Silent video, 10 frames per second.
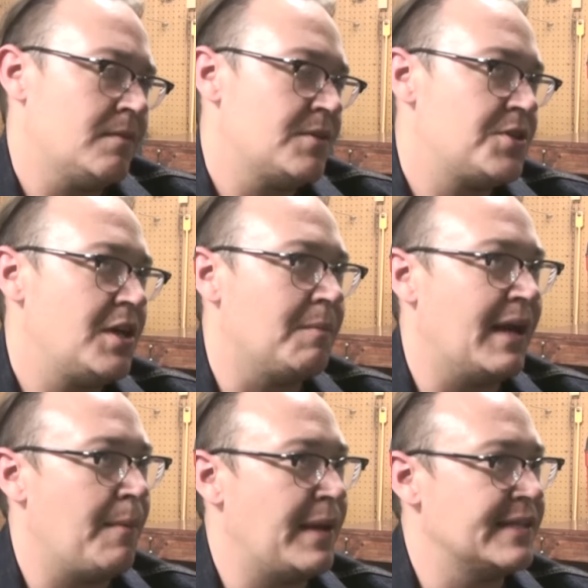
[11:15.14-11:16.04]
shit, I mean,
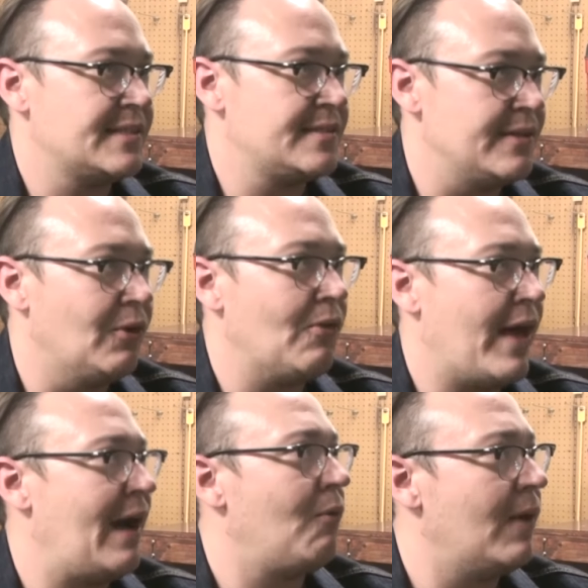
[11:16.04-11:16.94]
I mean, it's still
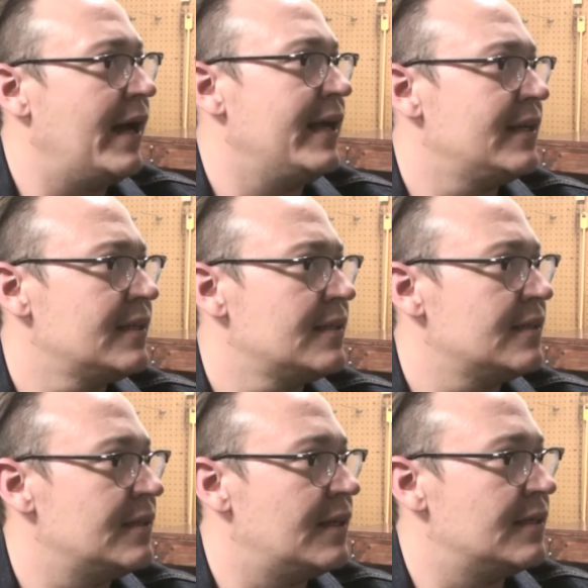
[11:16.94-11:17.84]
that way.
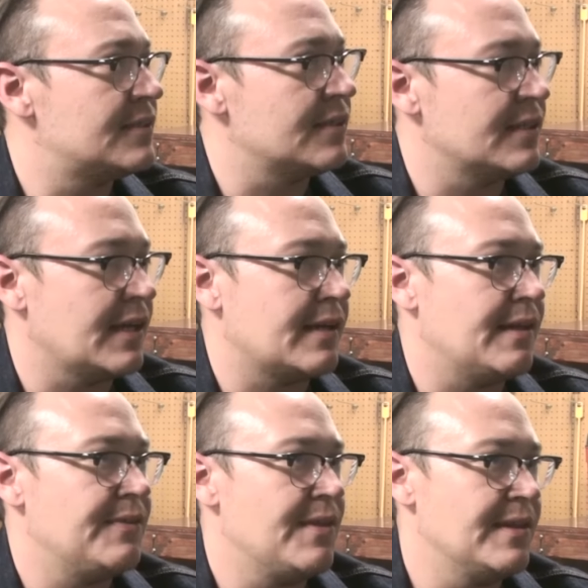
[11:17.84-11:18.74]
You know? Right. So like,
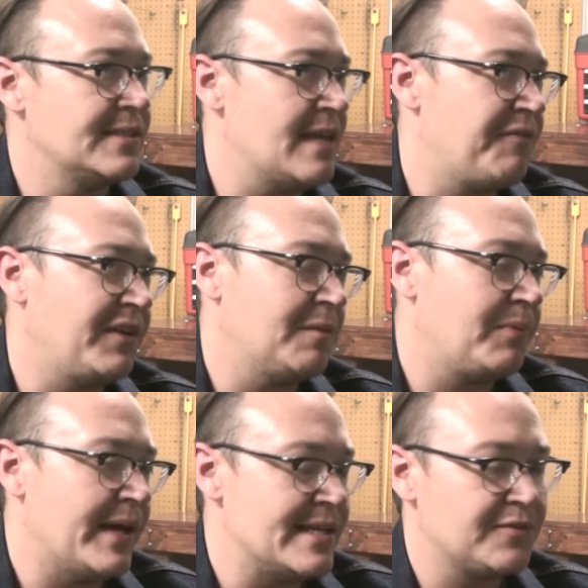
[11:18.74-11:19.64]
it, it's definitely a
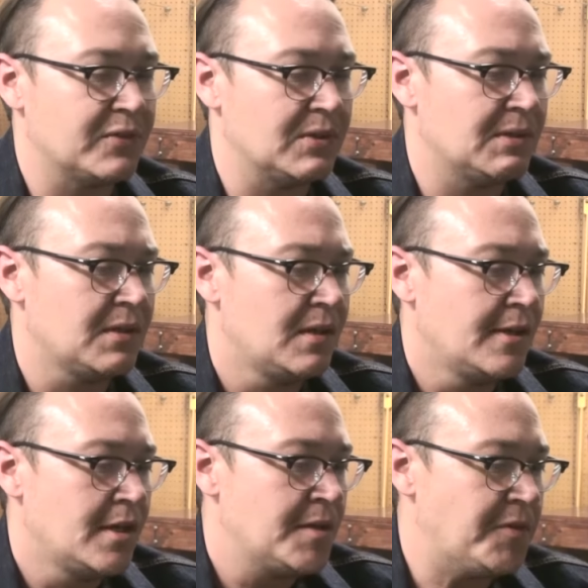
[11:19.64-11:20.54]
place for
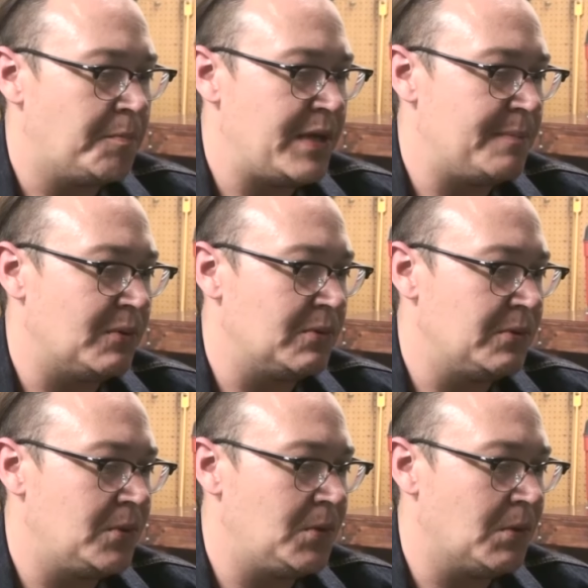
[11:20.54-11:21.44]
for people
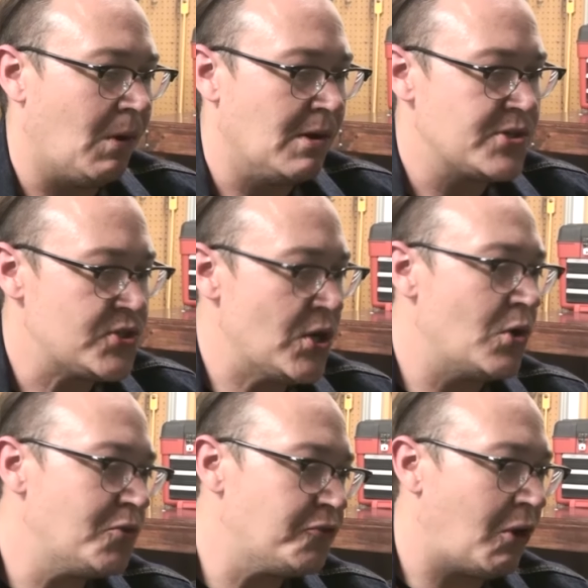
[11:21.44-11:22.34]
who are
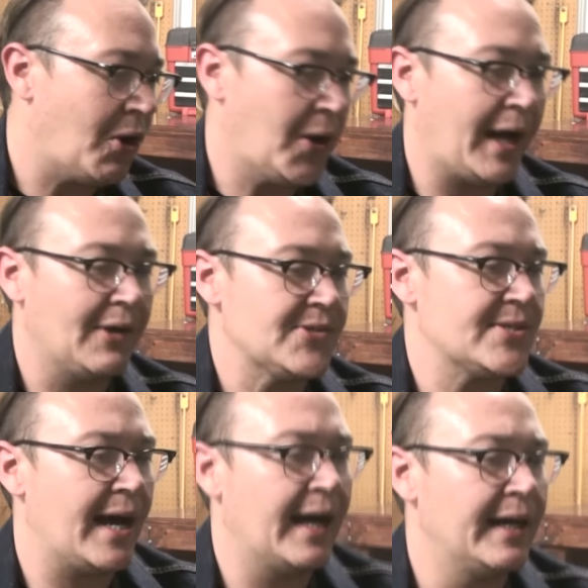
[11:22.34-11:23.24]
so far
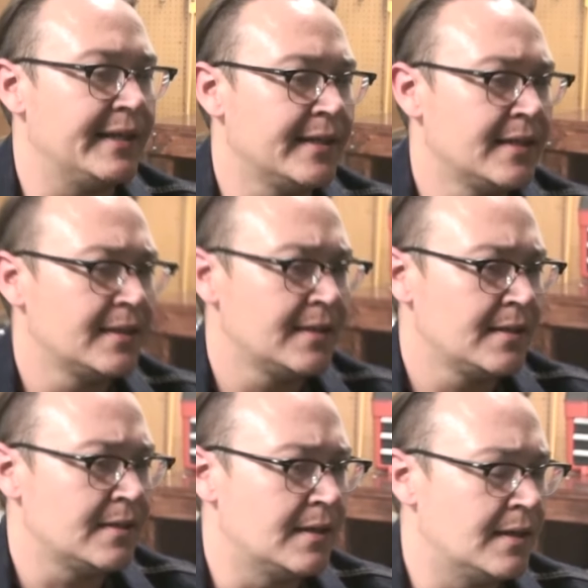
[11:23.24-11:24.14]
outside
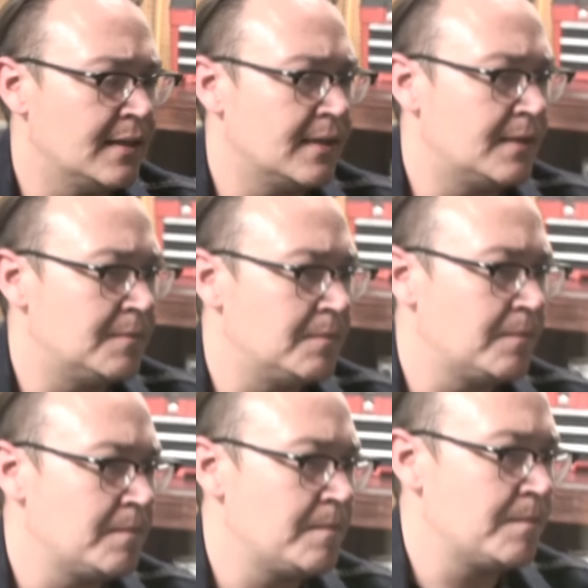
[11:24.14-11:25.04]
um,
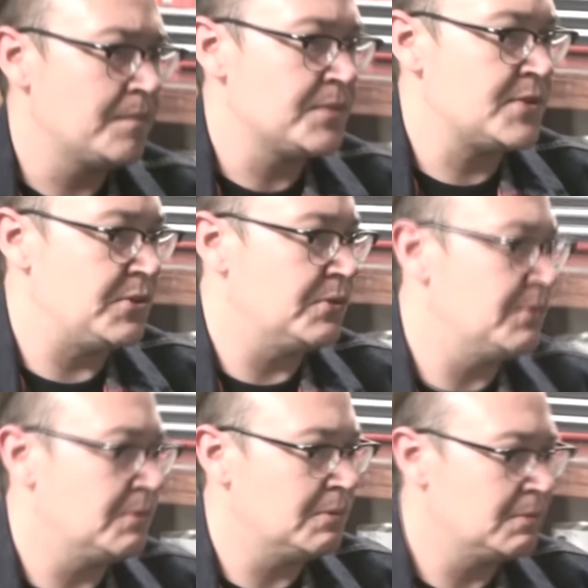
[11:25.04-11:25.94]

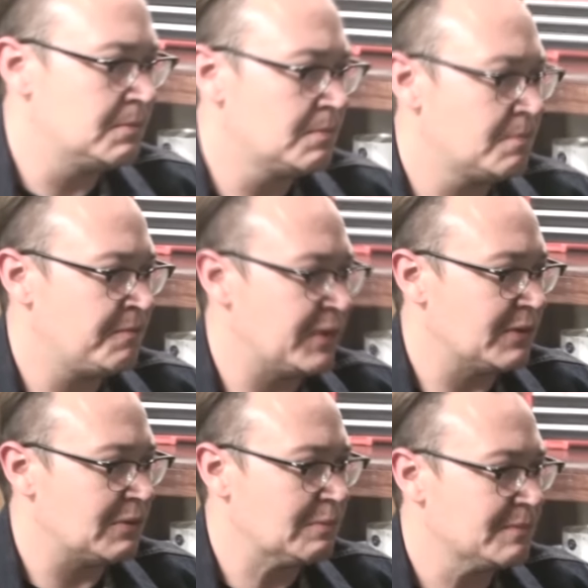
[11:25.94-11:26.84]
to
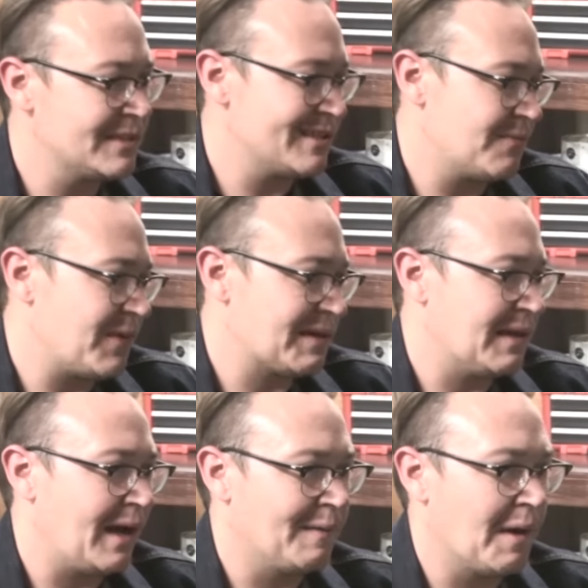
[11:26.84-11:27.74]
feel just fucking a,
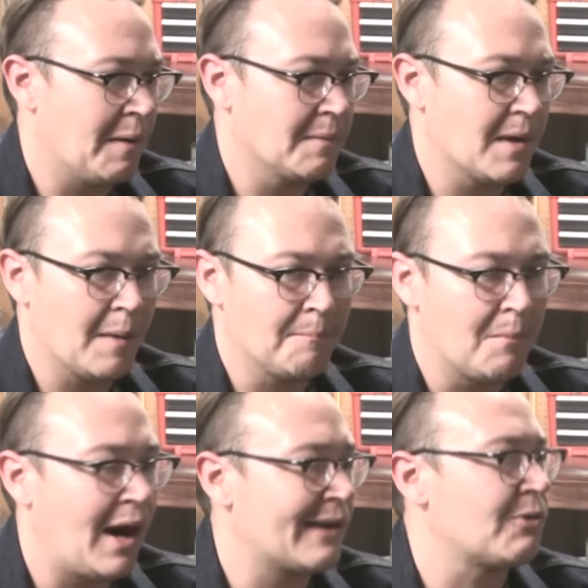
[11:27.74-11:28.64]
a, a,
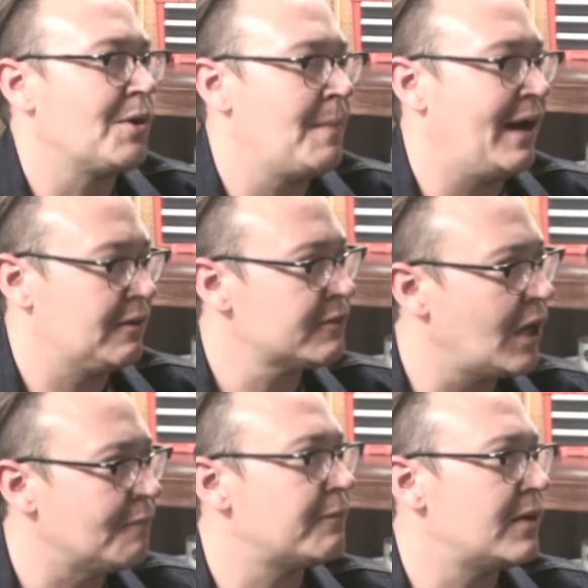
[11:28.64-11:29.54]
moderate amount of
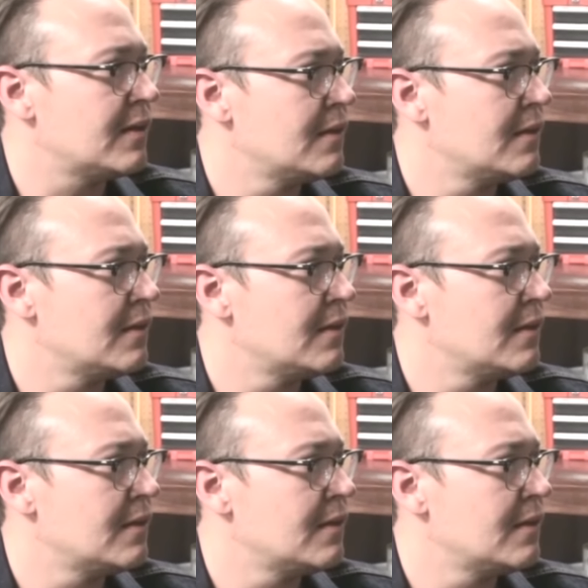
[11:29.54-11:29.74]
comfort